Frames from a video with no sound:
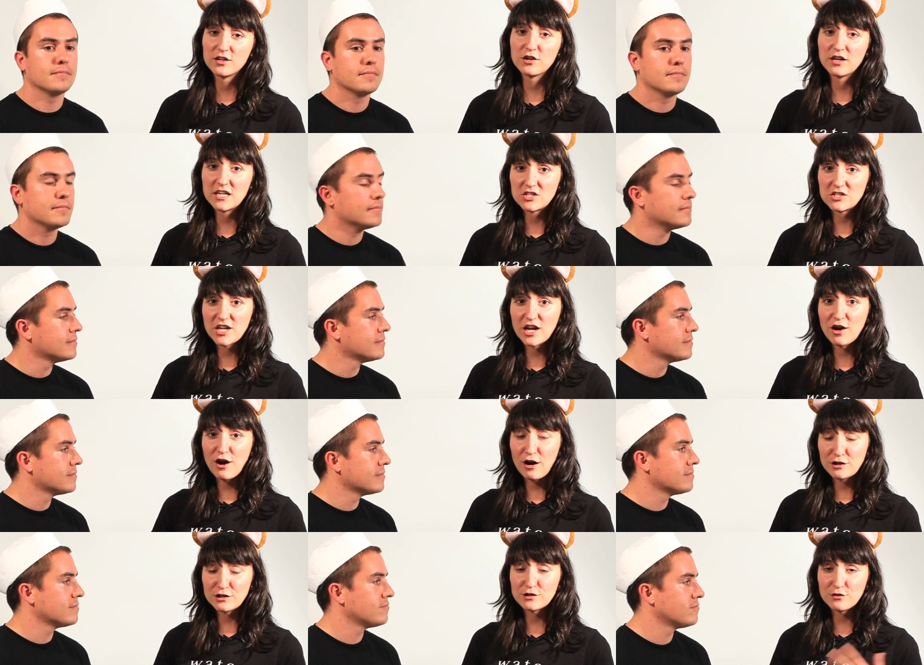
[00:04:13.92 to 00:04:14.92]
Speaker 1: you're gonna share
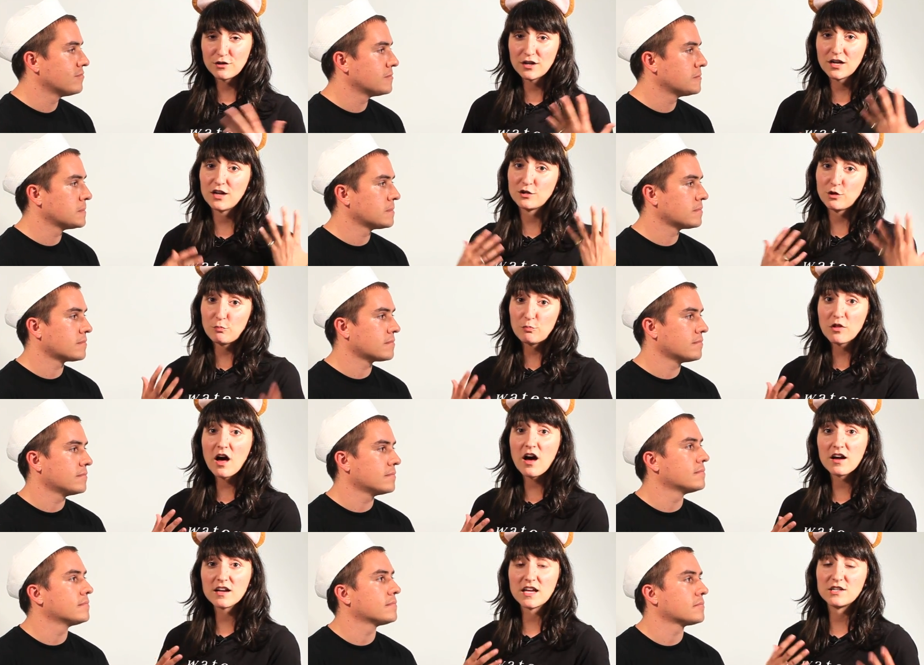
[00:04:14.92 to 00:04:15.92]
our story on your
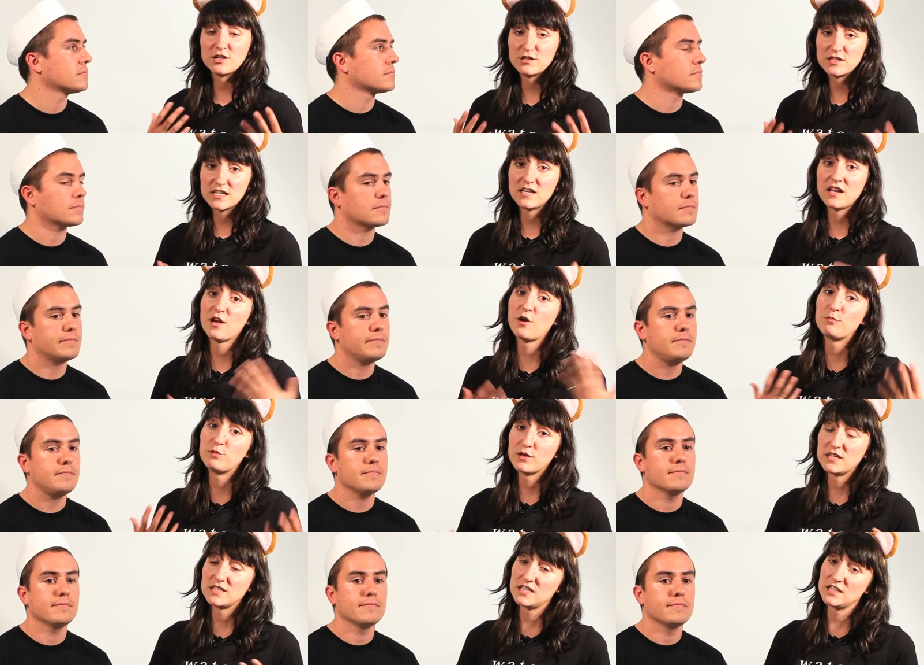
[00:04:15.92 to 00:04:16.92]
blog, and you did, and I hope
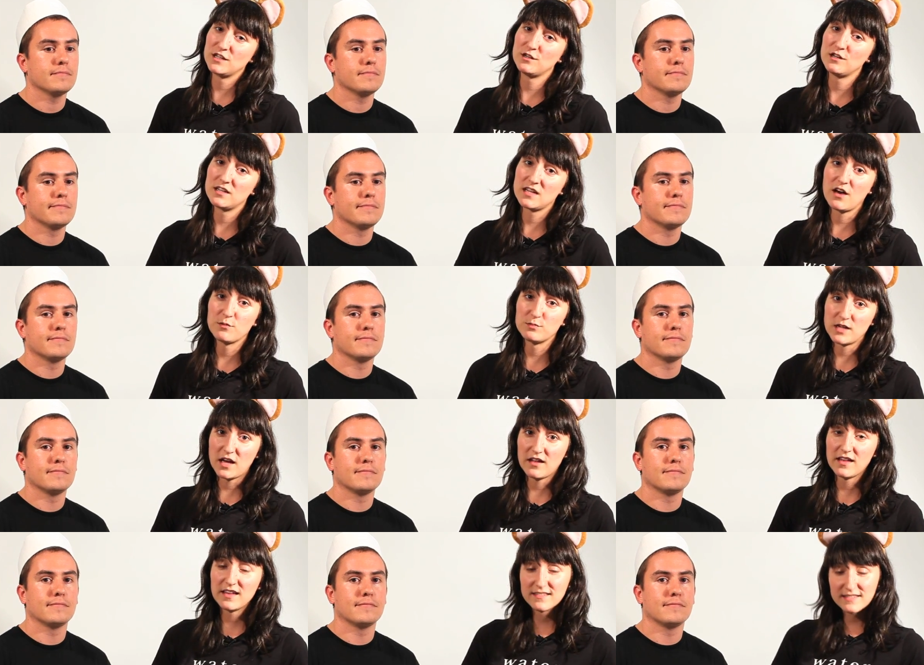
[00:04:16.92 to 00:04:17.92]
you continue to help
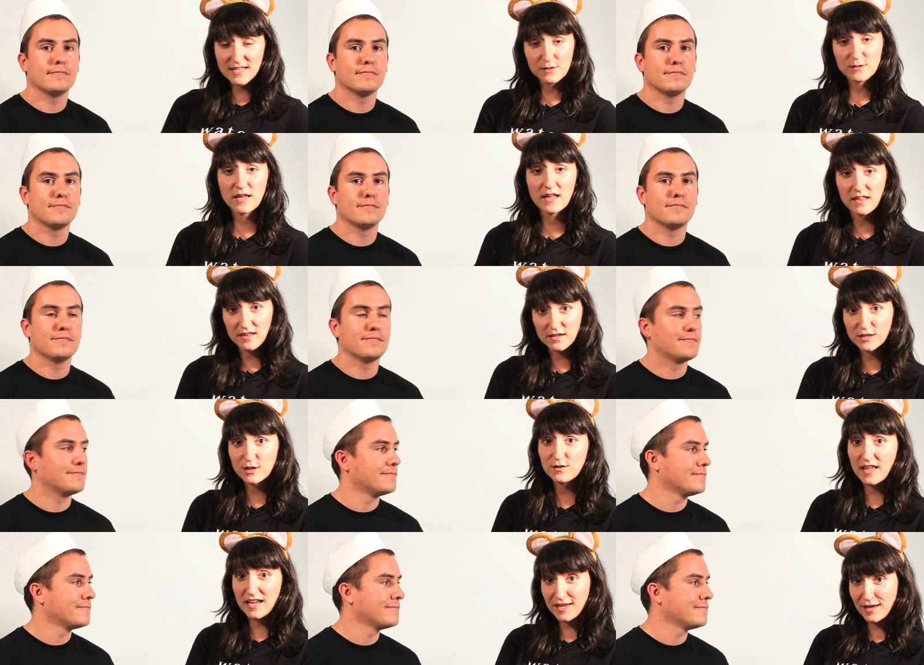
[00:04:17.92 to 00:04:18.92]
tell it. So thank,
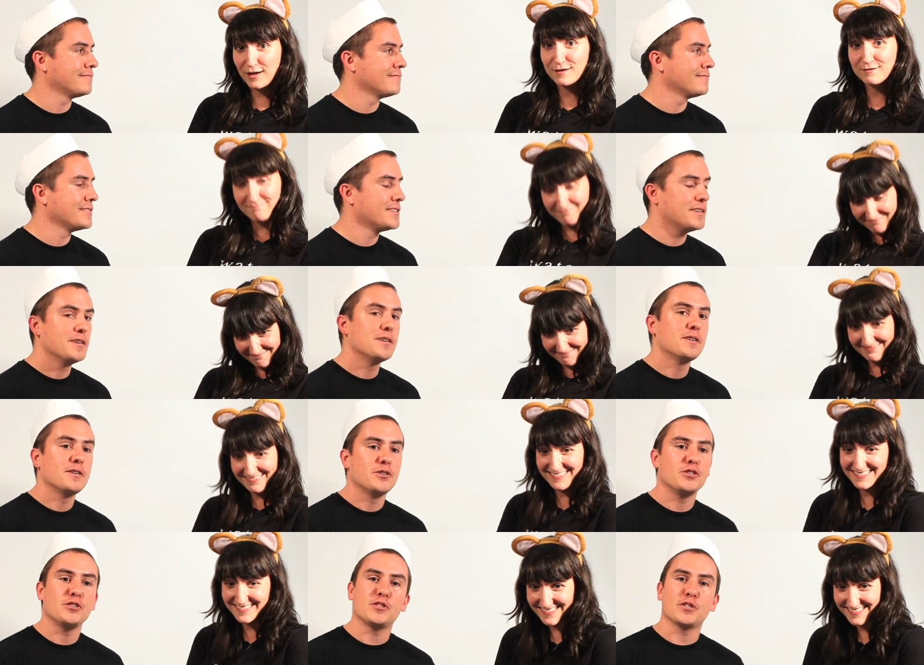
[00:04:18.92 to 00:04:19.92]
so thank you.
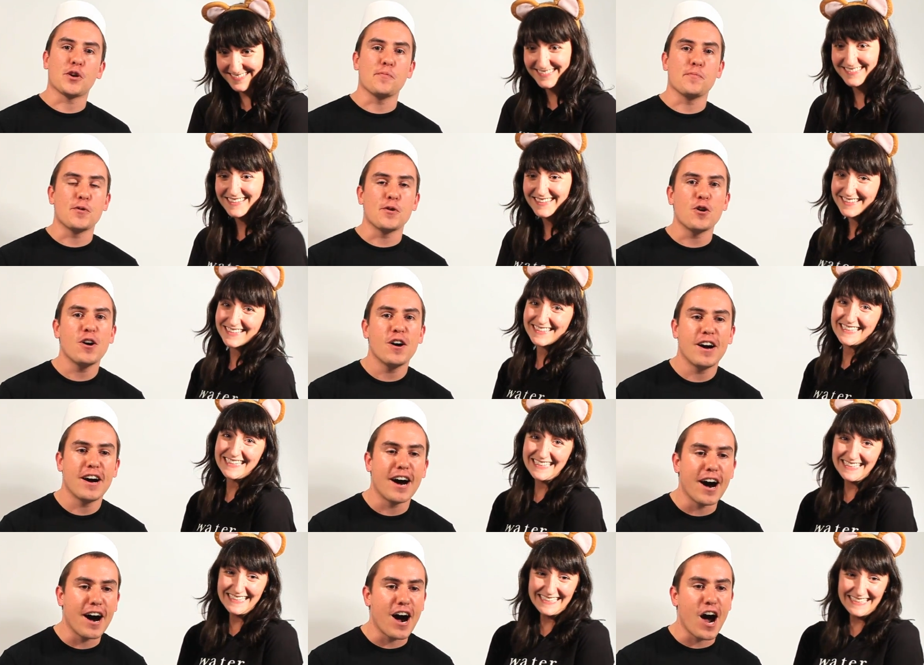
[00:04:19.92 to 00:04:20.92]
Speaker 2: Scott Moore,
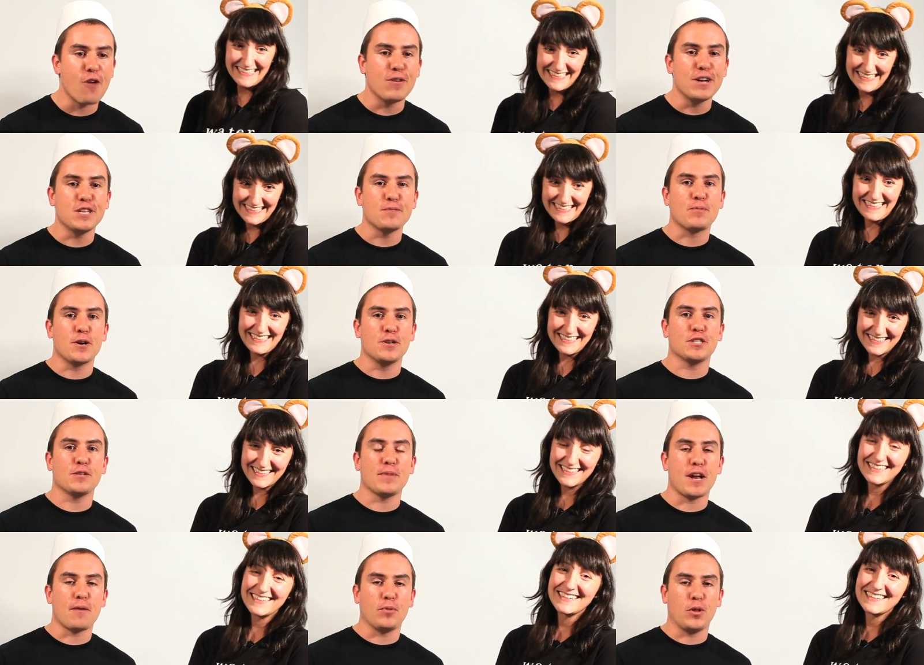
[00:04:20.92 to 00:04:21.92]
uh, I read your post
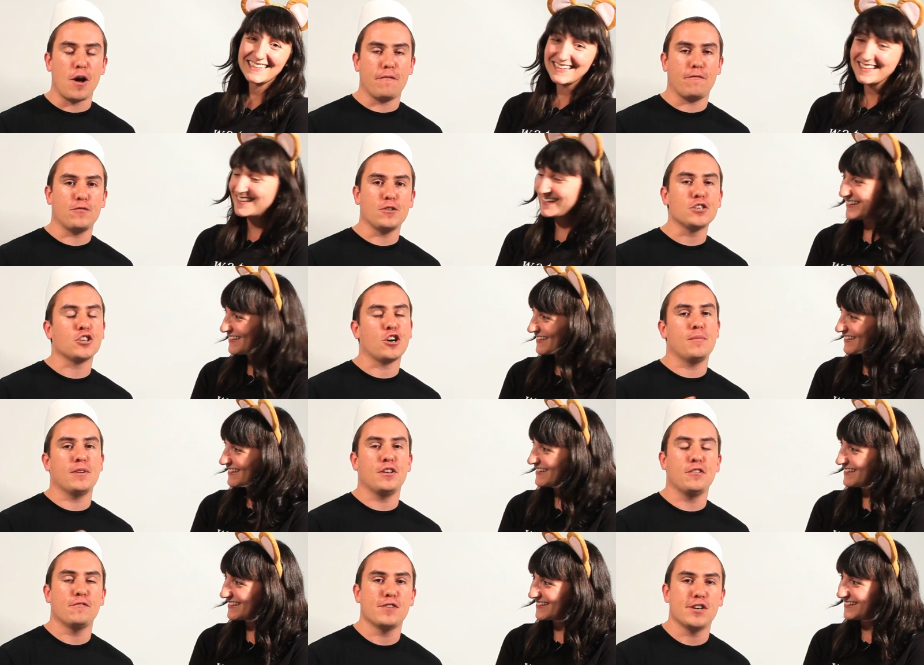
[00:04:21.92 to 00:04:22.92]
about applying for a job
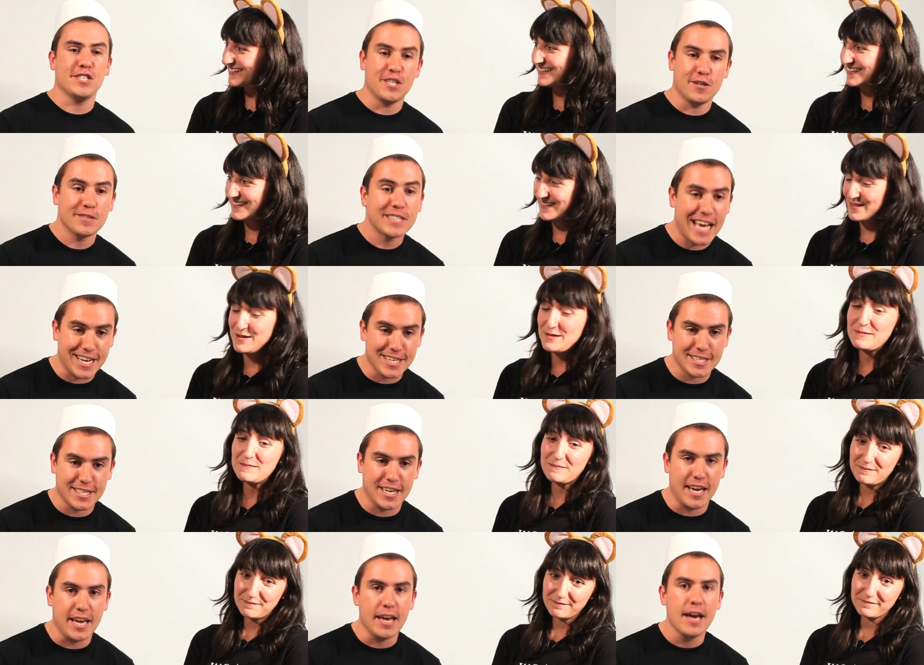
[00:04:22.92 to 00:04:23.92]
at University of
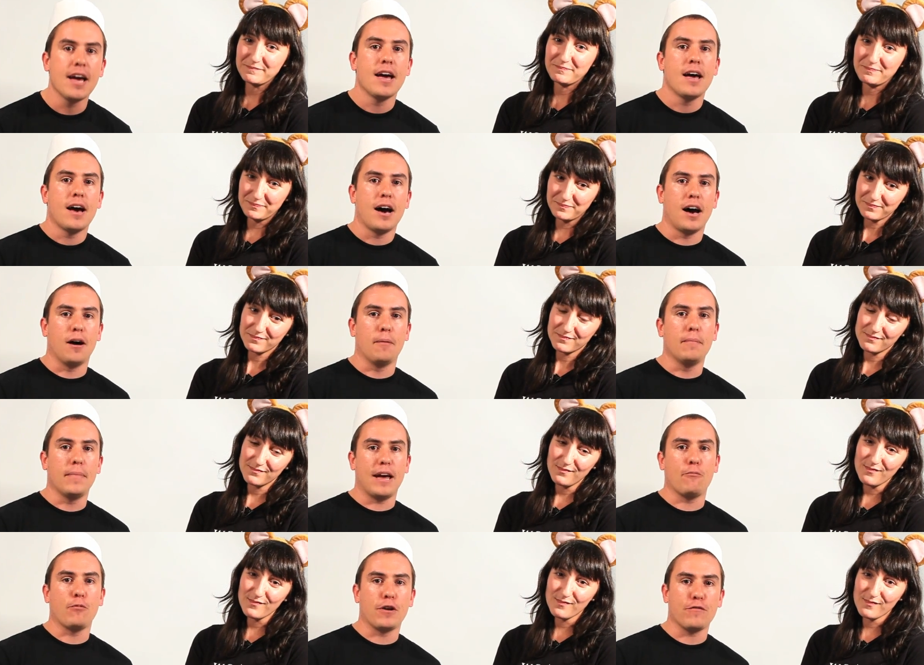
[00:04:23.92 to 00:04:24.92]
Tennessee, um,
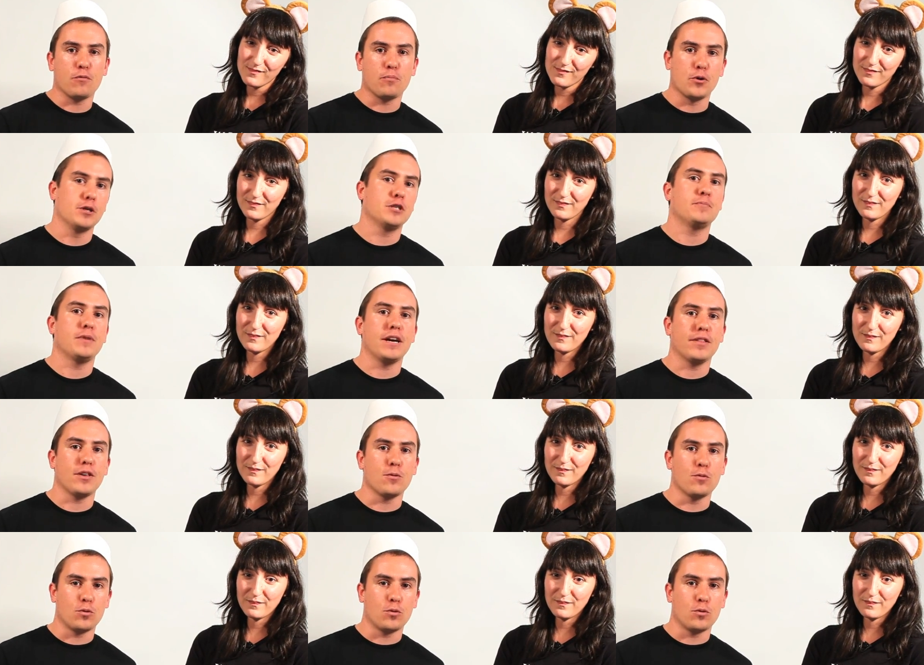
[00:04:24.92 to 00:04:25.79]
and one of your points being that you